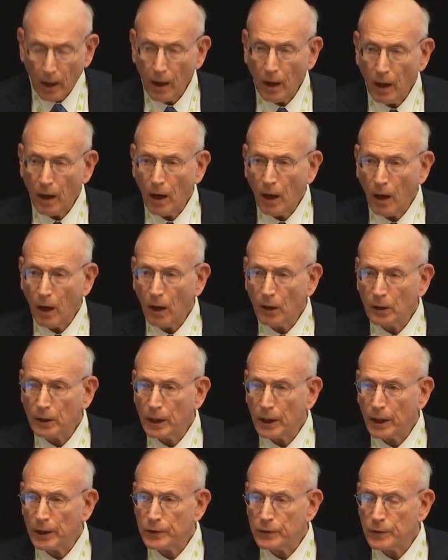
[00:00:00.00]
all
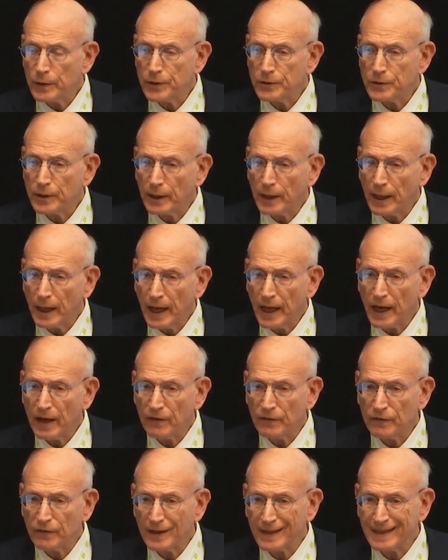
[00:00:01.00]
countries that
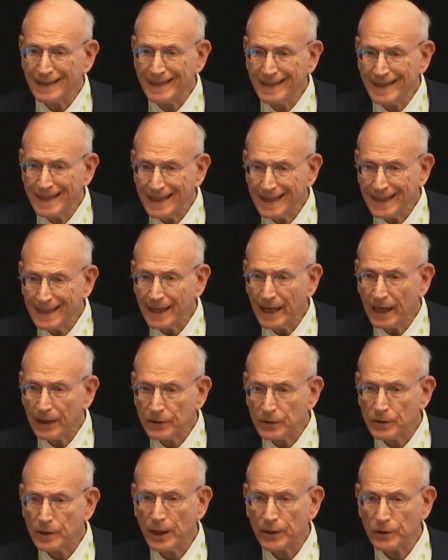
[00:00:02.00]
have
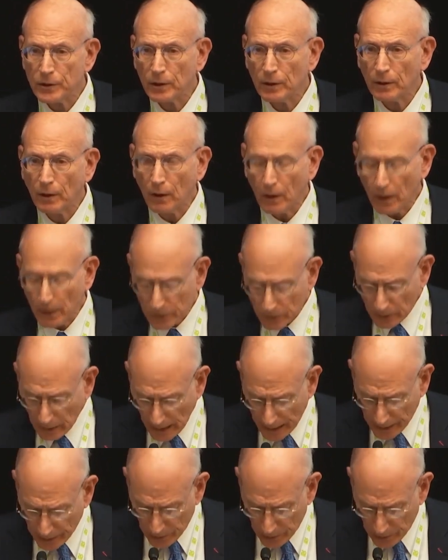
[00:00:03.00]
de-accession laws, like